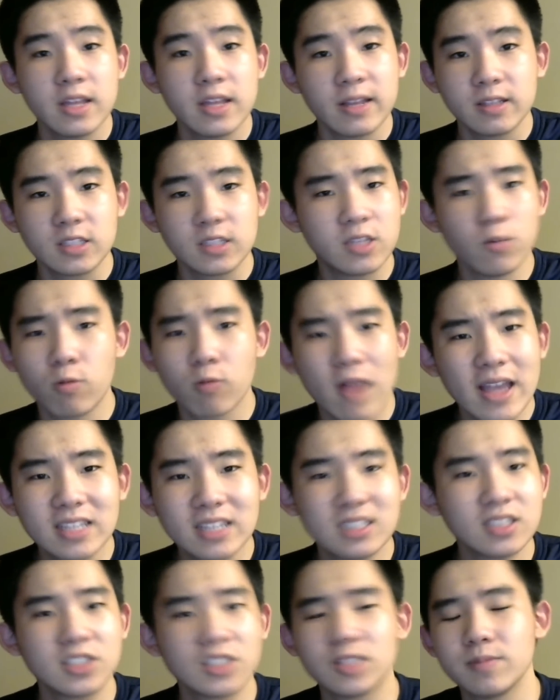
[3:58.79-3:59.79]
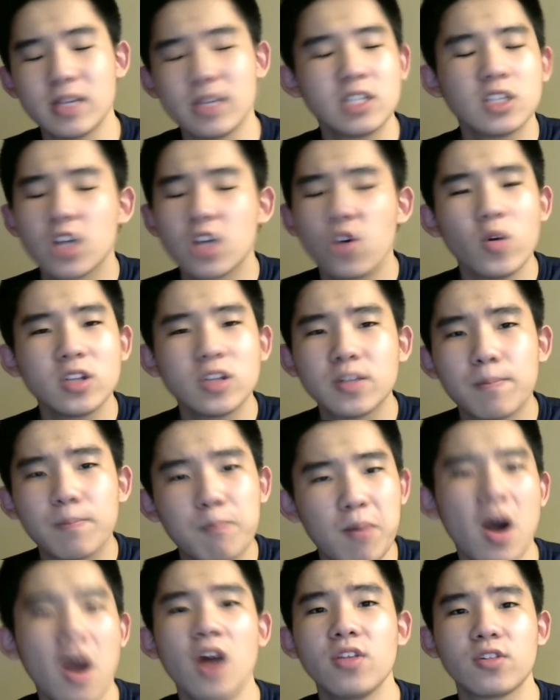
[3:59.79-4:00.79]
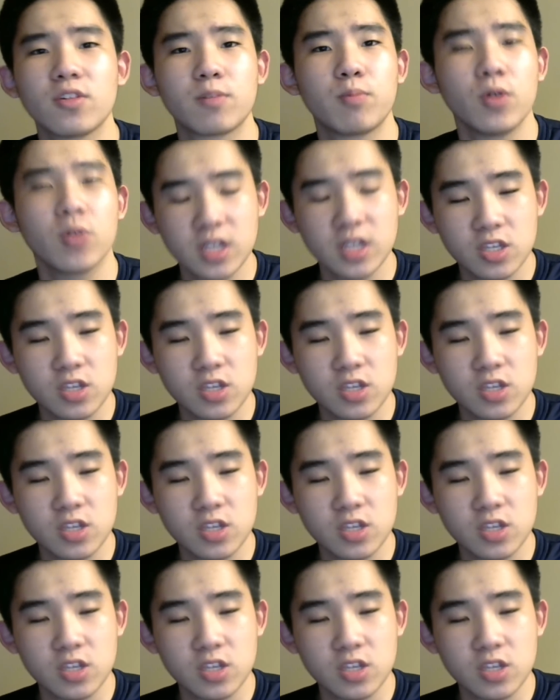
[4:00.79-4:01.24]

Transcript: the rank system isn't going to bother putting